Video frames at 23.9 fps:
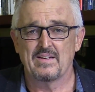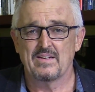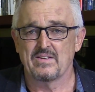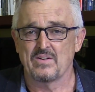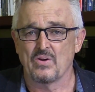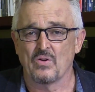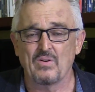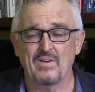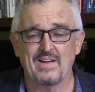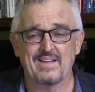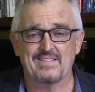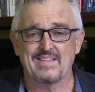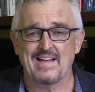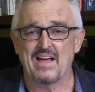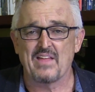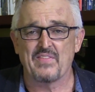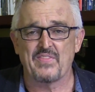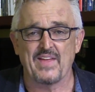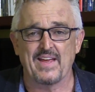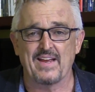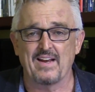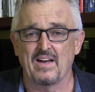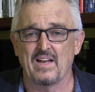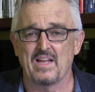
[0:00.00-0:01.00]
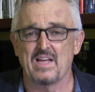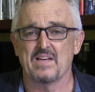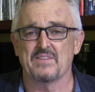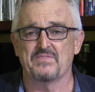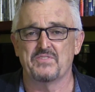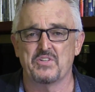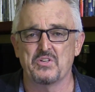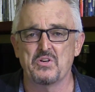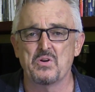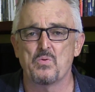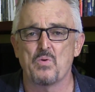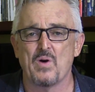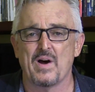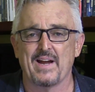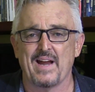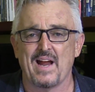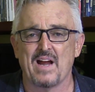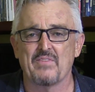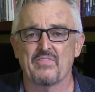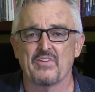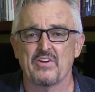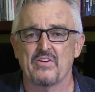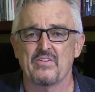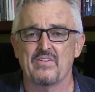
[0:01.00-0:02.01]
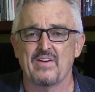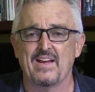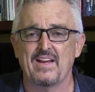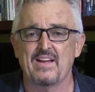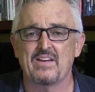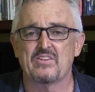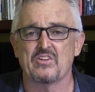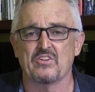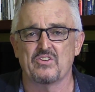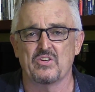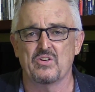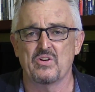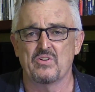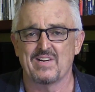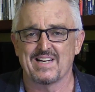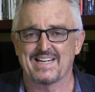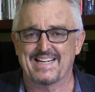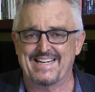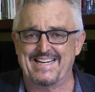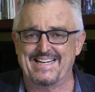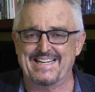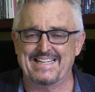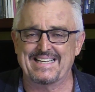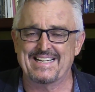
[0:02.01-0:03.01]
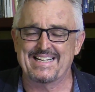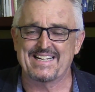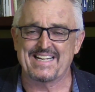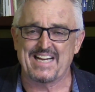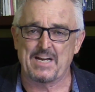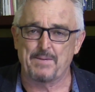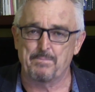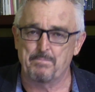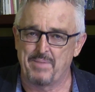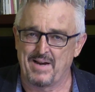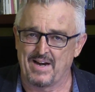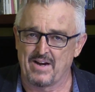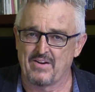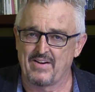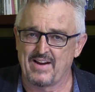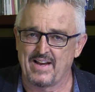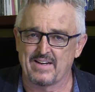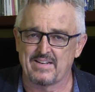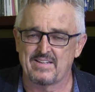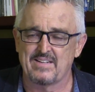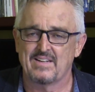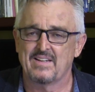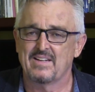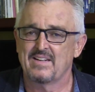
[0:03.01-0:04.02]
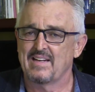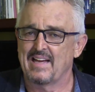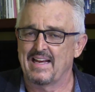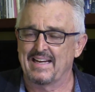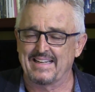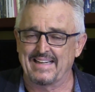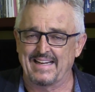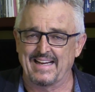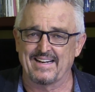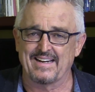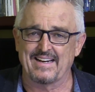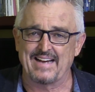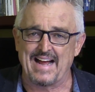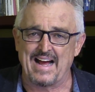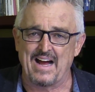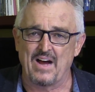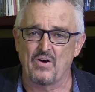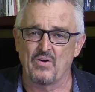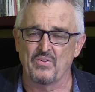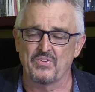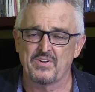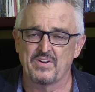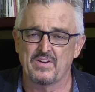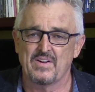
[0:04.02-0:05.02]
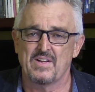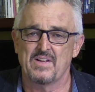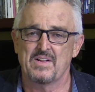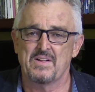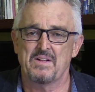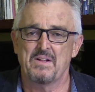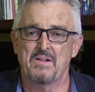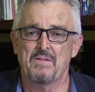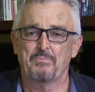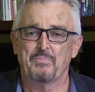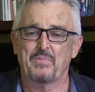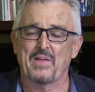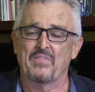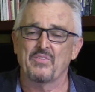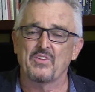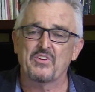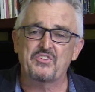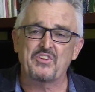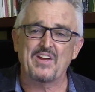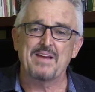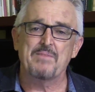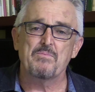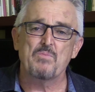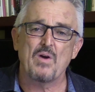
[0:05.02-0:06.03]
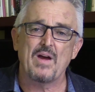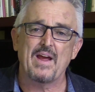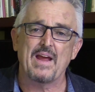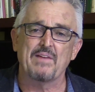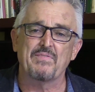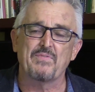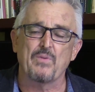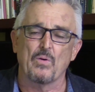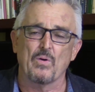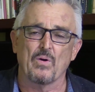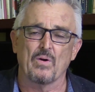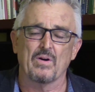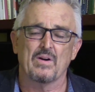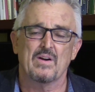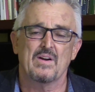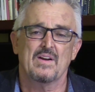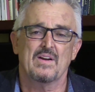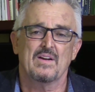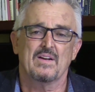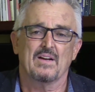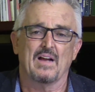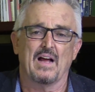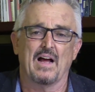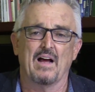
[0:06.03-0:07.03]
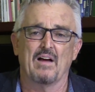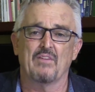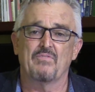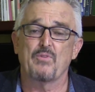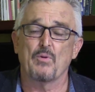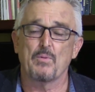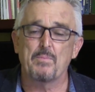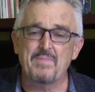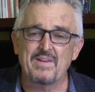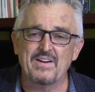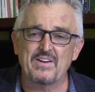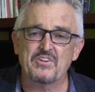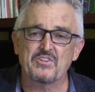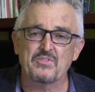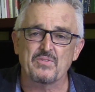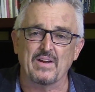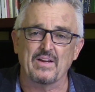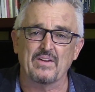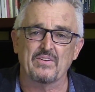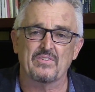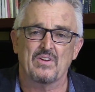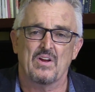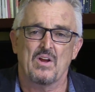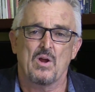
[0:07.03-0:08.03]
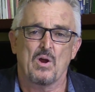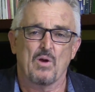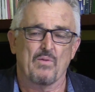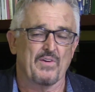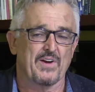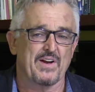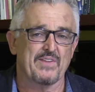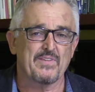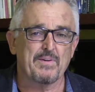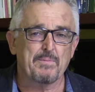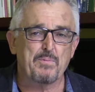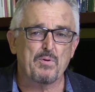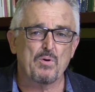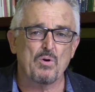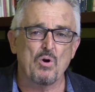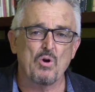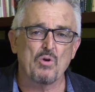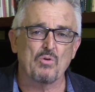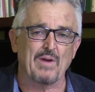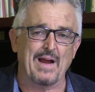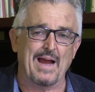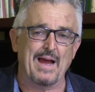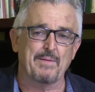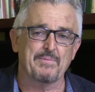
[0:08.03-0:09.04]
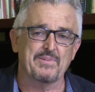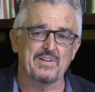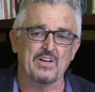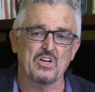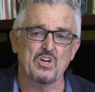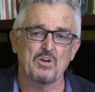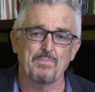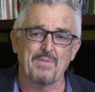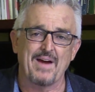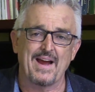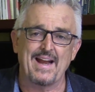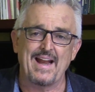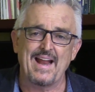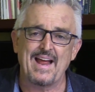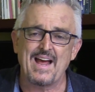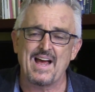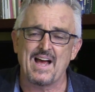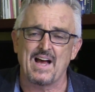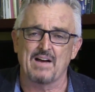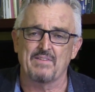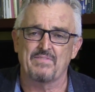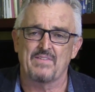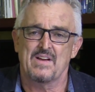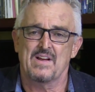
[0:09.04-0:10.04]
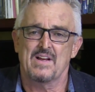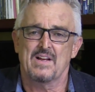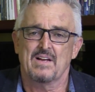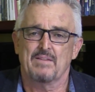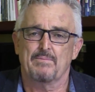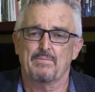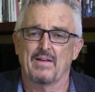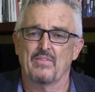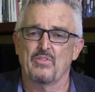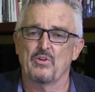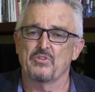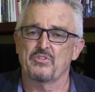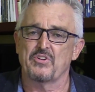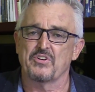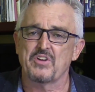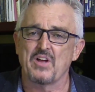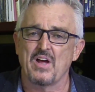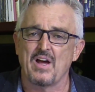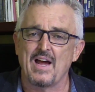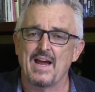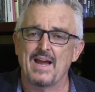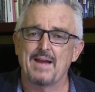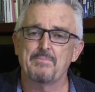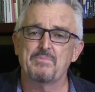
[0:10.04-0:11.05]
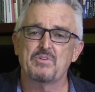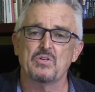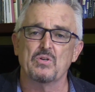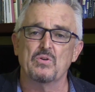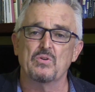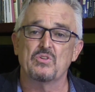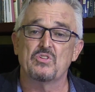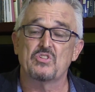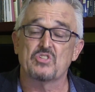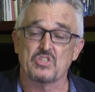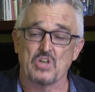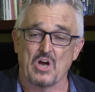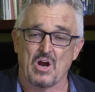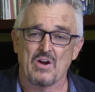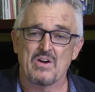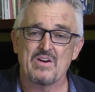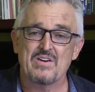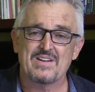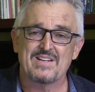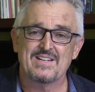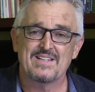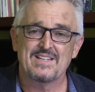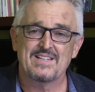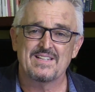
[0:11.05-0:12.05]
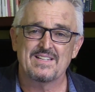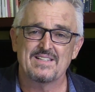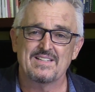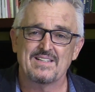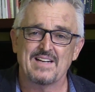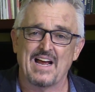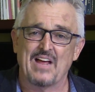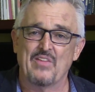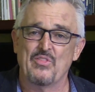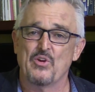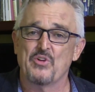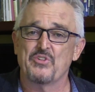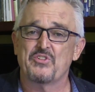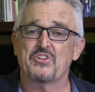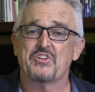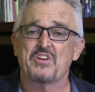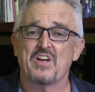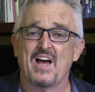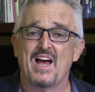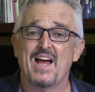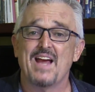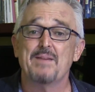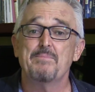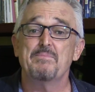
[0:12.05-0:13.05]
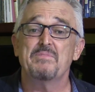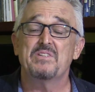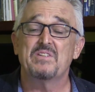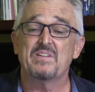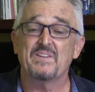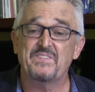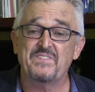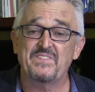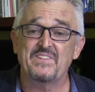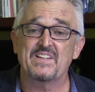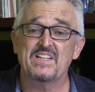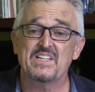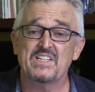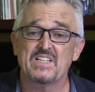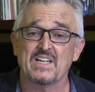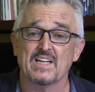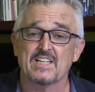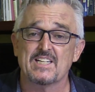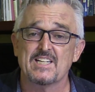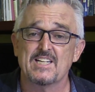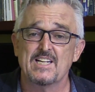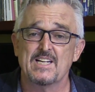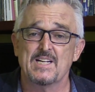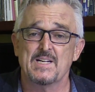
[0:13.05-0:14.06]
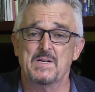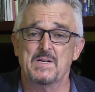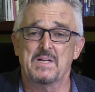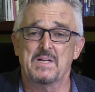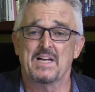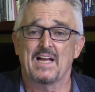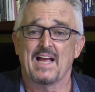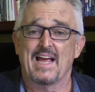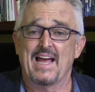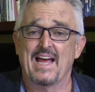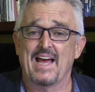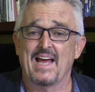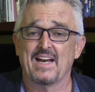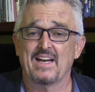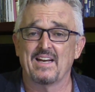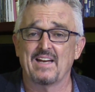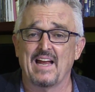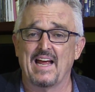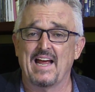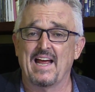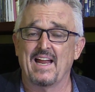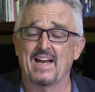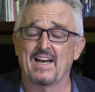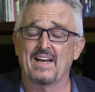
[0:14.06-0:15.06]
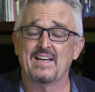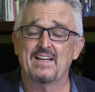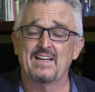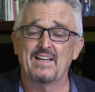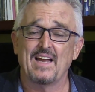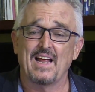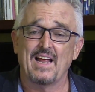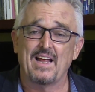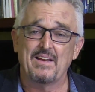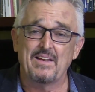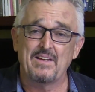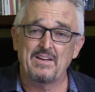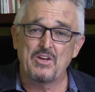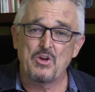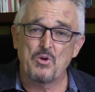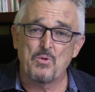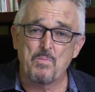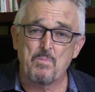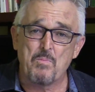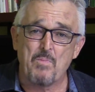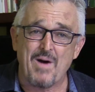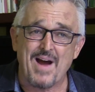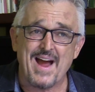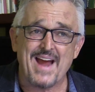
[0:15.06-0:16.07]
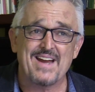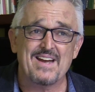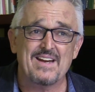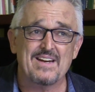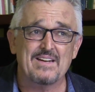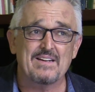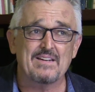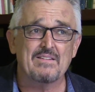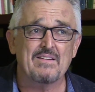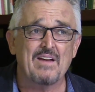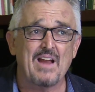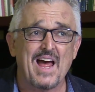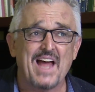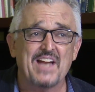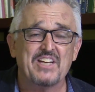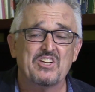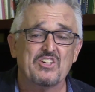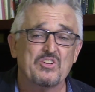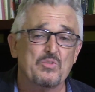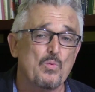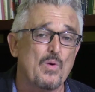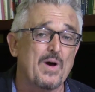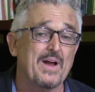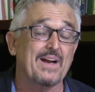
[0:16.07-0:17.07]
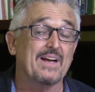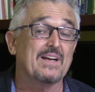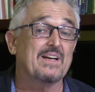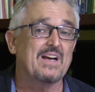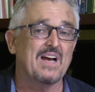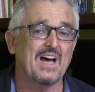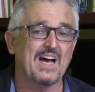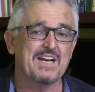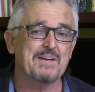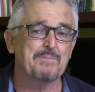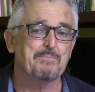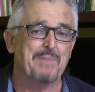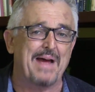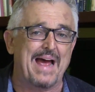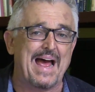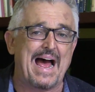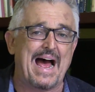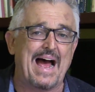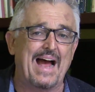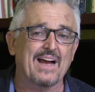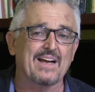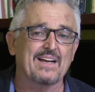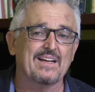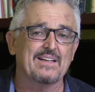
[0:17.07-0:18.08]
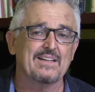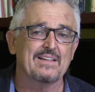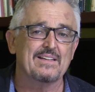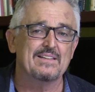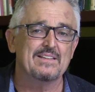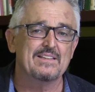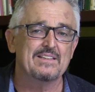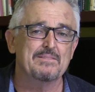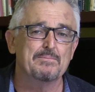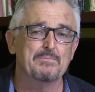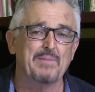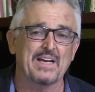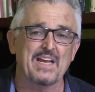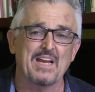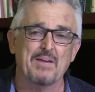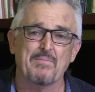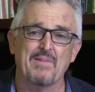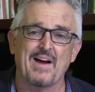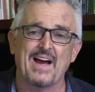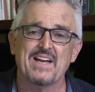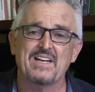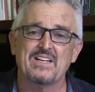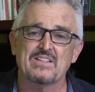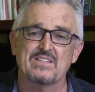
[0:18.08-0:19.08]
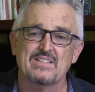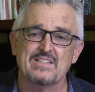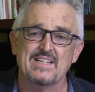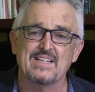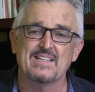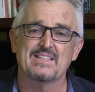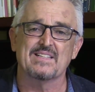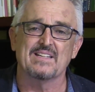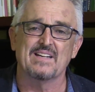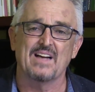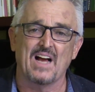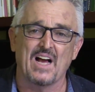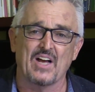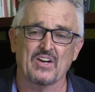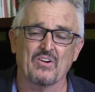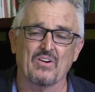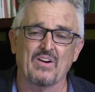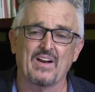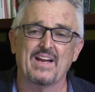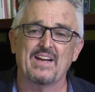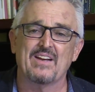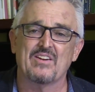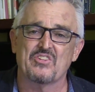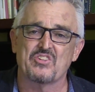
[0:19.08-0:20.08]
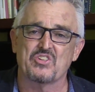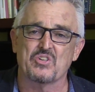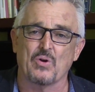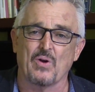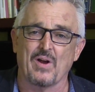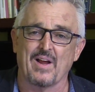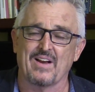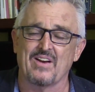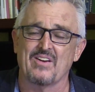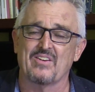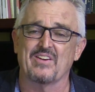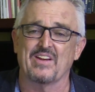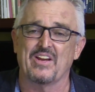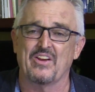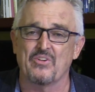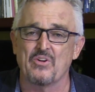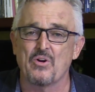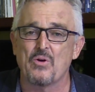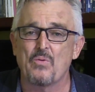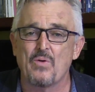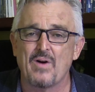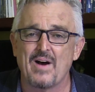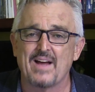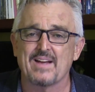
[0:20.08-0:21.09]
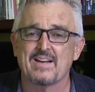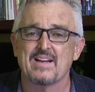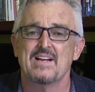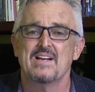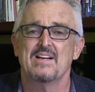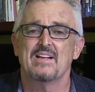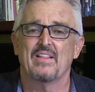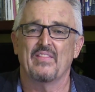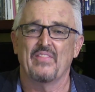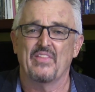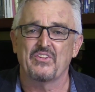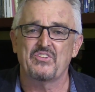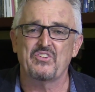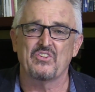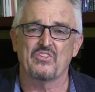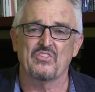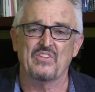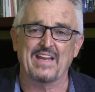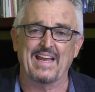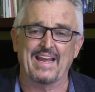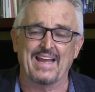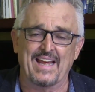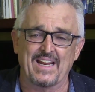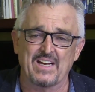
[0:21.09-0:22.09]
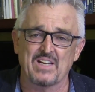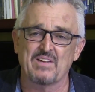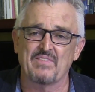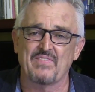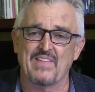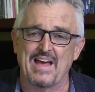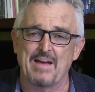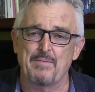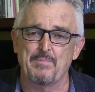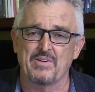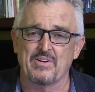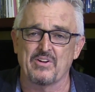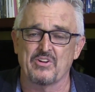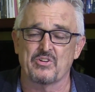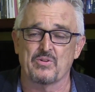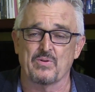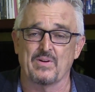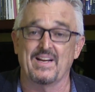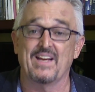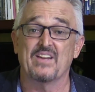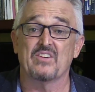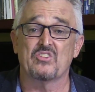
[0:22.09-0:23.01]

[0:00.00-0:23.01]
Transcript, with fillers: Don't let that thing live. Do whatever you need to do to kill it and bury it and get it out. And the same way for, uh, for ministries or different programs that you might have. But there's a time to start and there's a time to finish it. And, and you might not just want to cut back but you might just need to utterly destroy it and say, you know what? This is the end of that ministry.